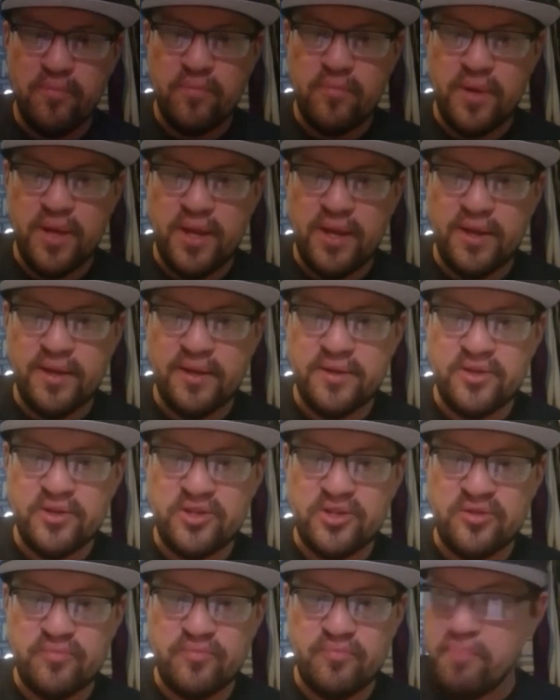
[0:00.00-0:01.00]

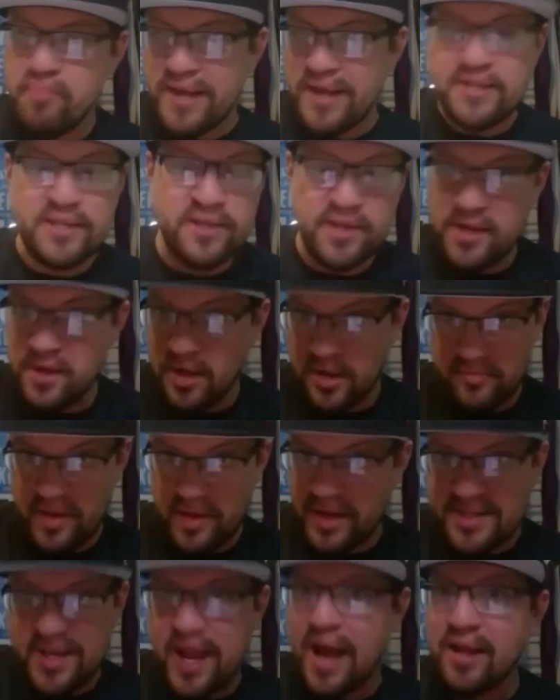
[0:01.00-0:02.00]
is basically
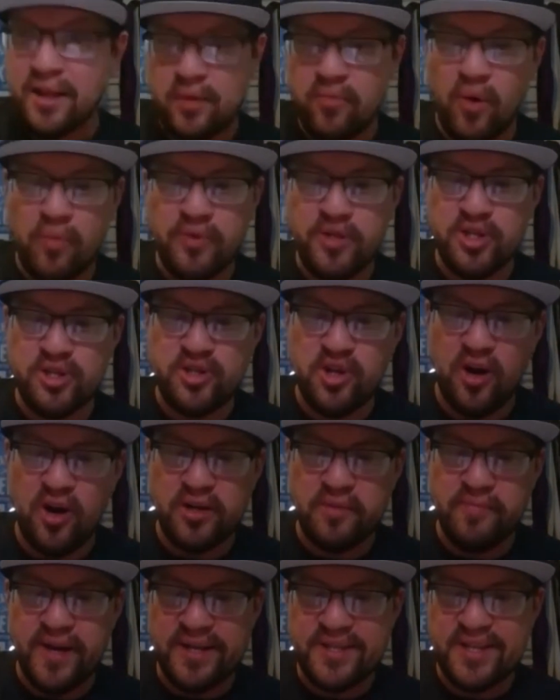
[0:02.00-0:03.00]
exactly what we just
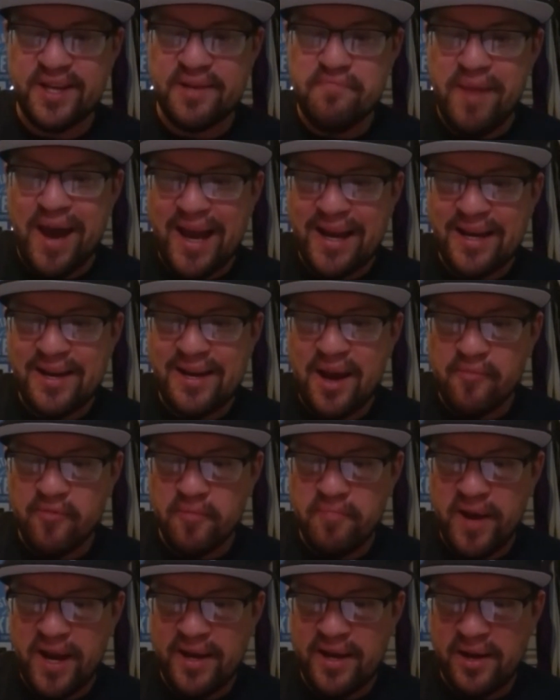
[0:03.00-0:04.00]
talked about. It said, Maggie
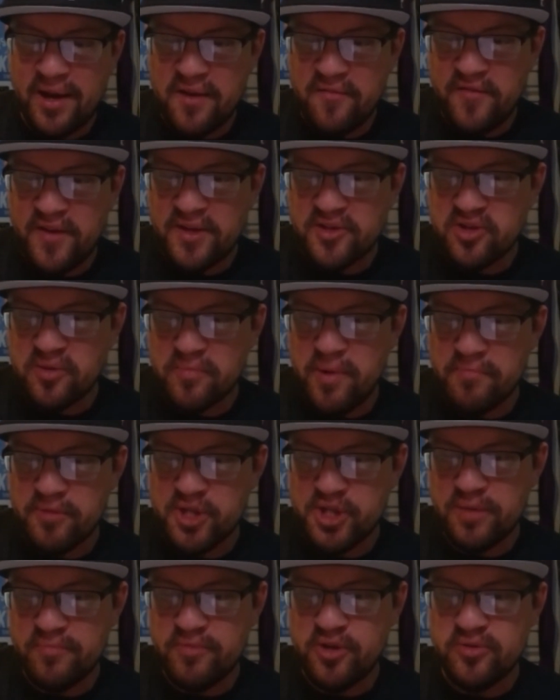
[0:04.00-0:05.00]
never paid any fees or
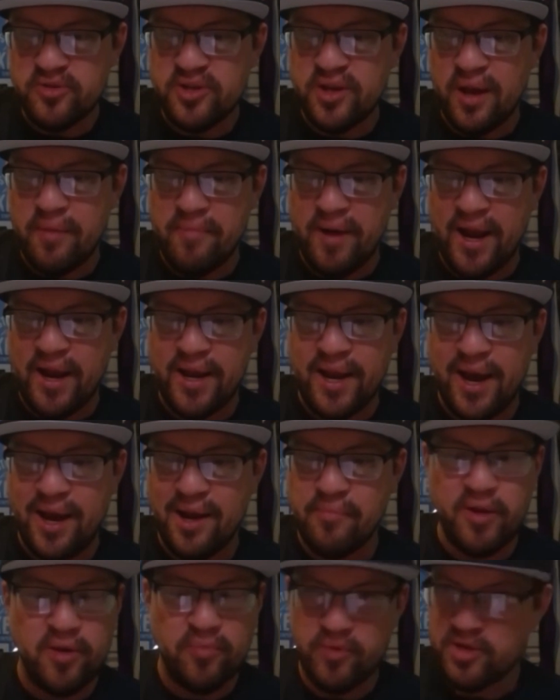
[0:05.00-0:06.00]
membership dues at my
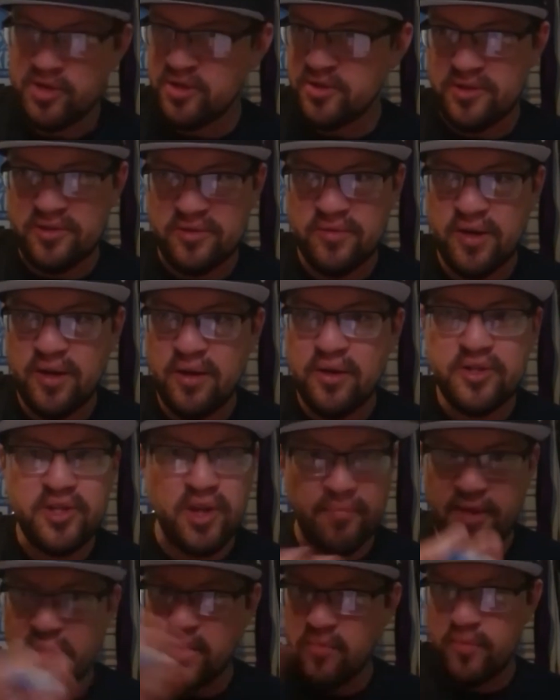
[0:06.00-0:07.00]
academy, which is
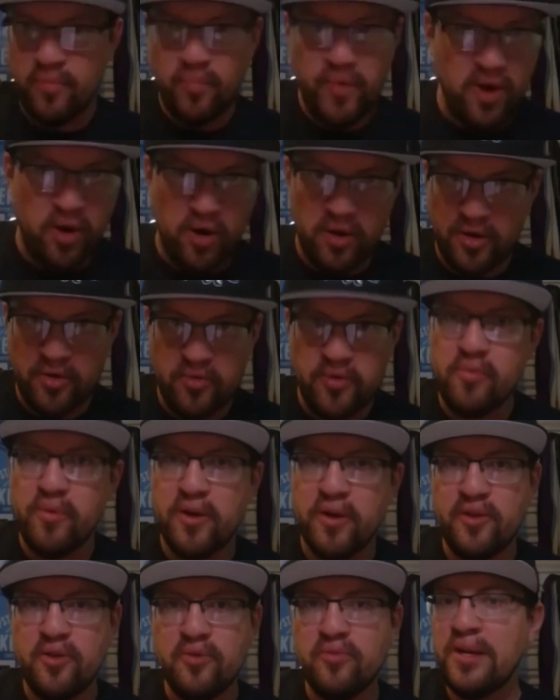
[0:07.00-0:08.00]
something that we all agree
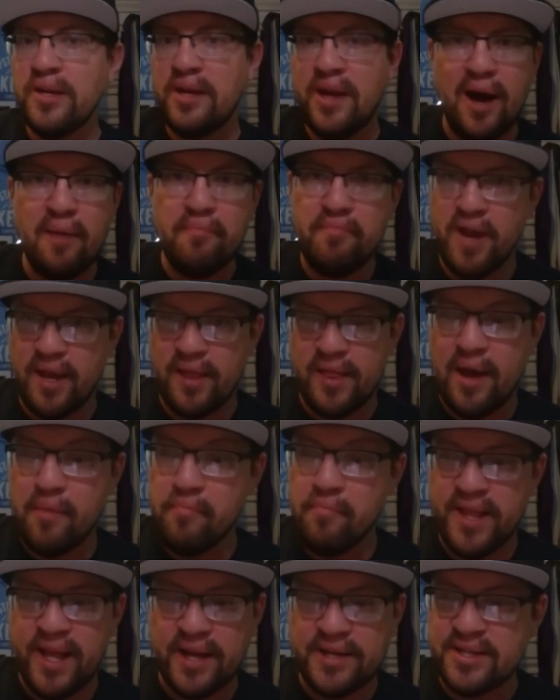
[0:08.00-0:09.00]
with. You did not pay that,
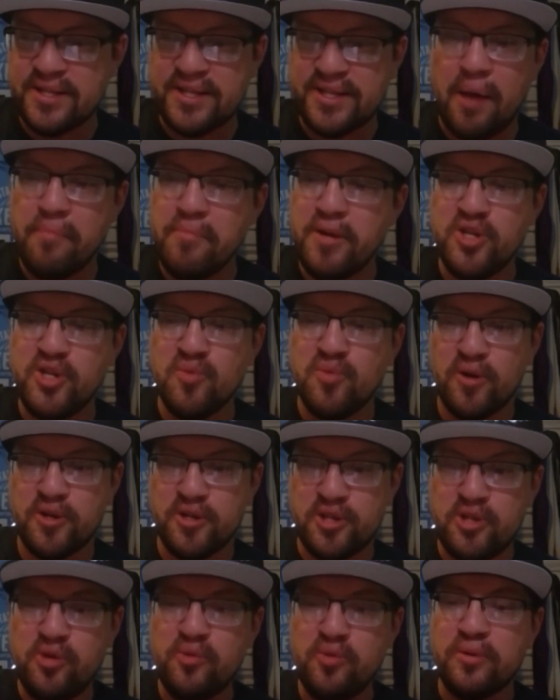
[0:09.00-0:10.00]
but that does not mean you weren't
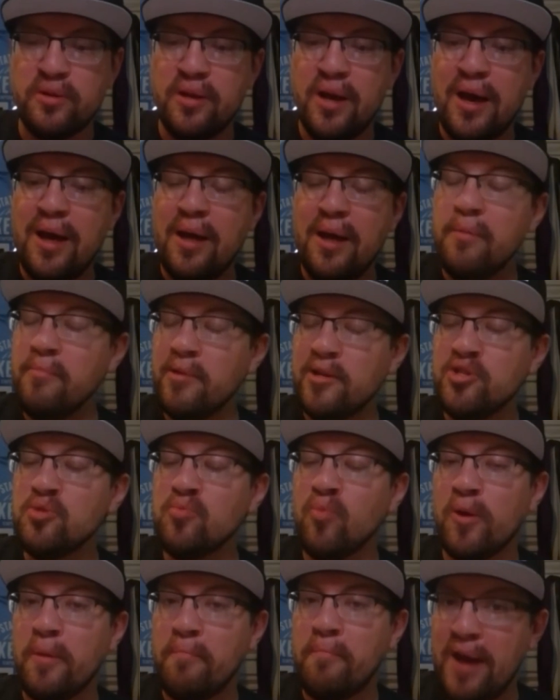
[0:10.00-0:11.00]
a student. It means you
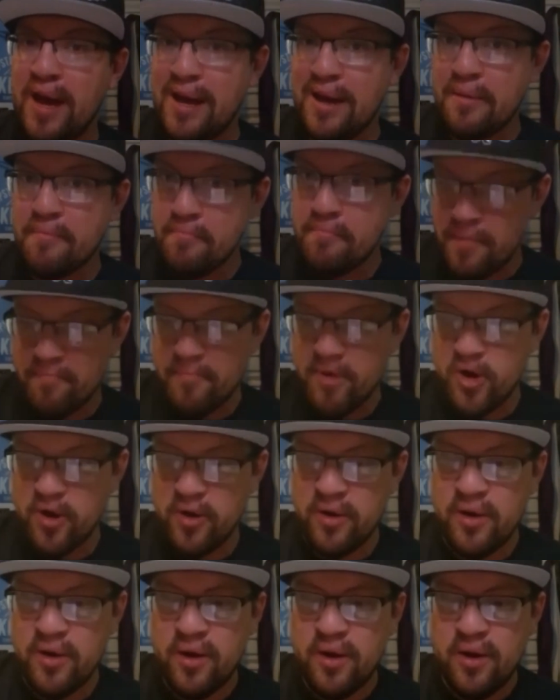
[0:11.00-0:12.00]
weren't a paying member.
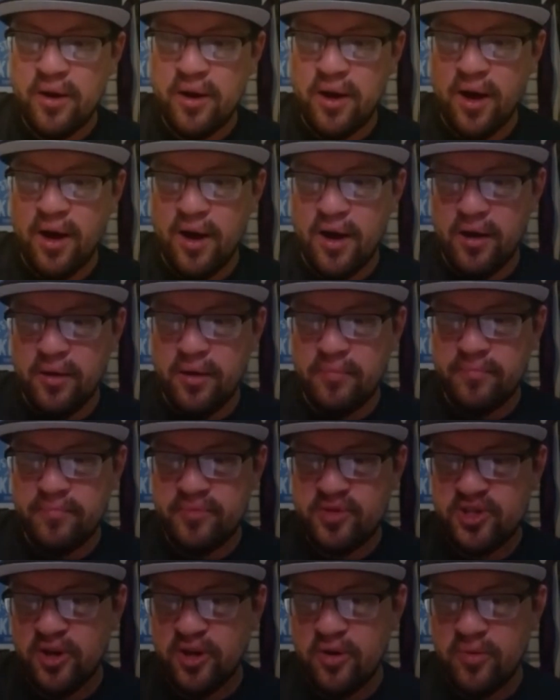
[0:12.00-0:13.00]

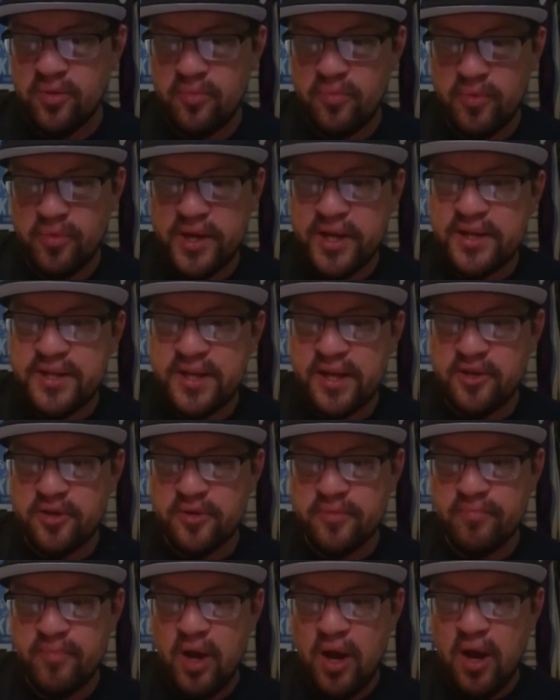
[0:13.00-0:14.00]
So we
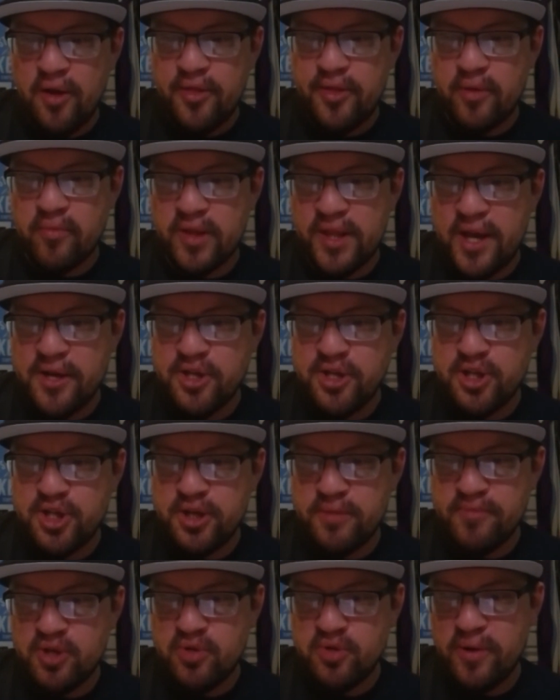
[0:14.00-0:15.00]
continue. The
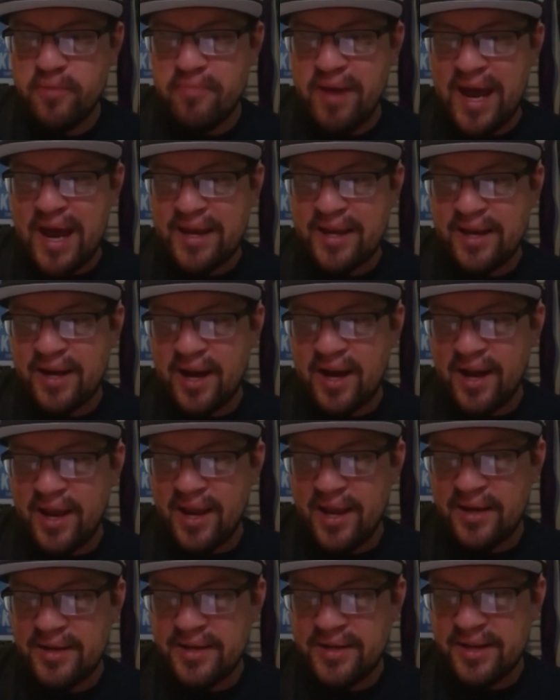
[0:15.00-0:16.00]
relationship between Maggie and I
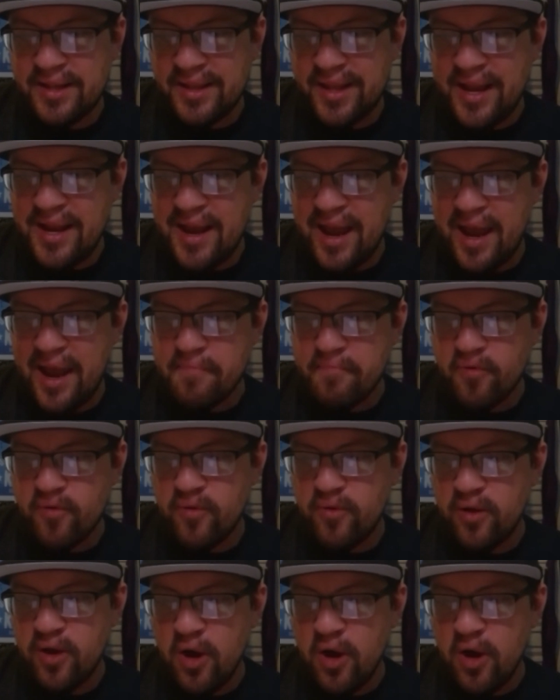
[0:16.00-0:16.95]
ended late April,